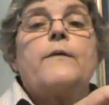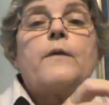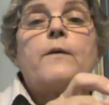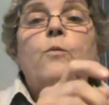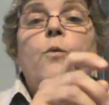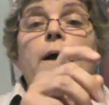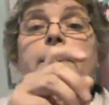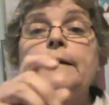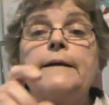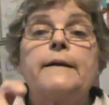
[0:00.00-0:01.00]
The
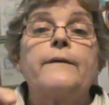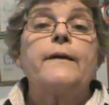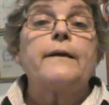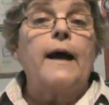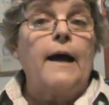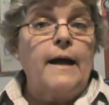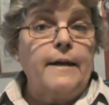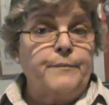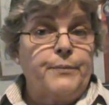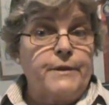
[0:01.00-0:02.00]
one clicker that
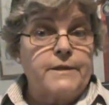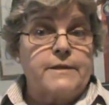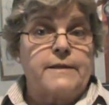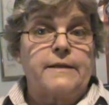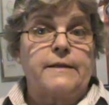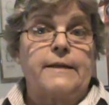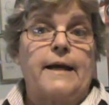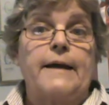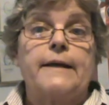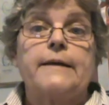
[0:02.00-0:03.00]
I personally
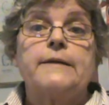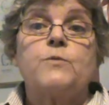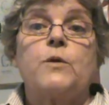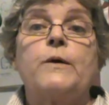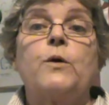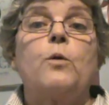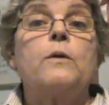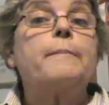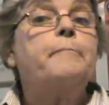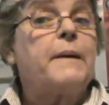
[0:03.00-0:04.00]
like is what we call
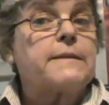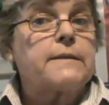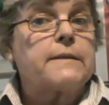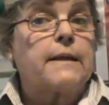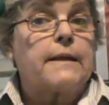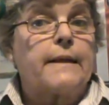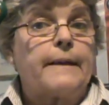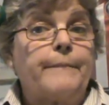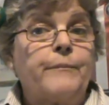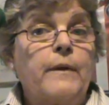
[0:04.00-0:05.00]
the button
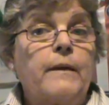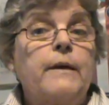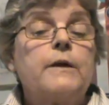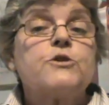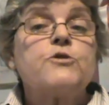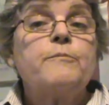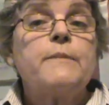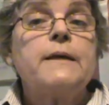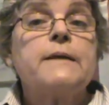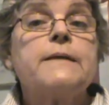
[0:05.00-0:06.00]
clicker. To
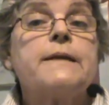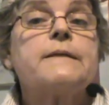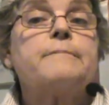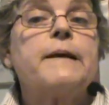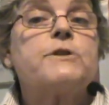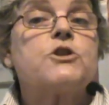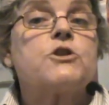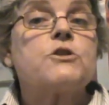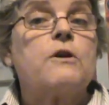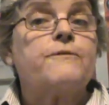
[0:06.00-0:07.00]
me it has a much
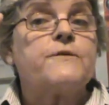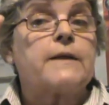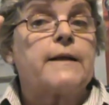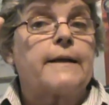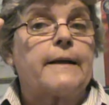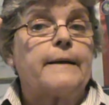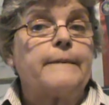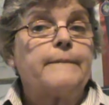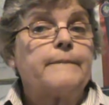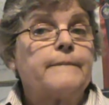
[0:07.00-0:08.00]
softer click
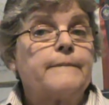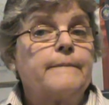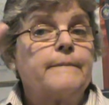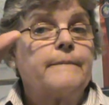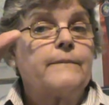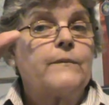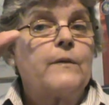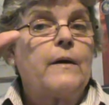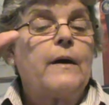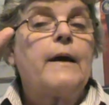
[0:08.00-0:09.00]

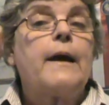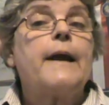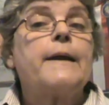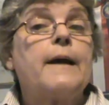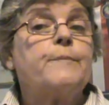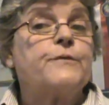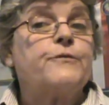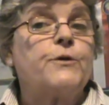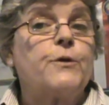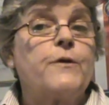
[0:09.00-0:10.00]
and I
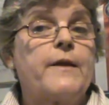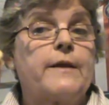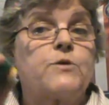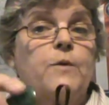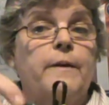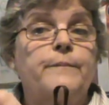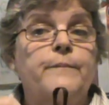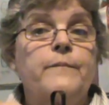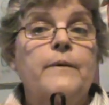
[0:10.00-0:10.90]
prefer that one.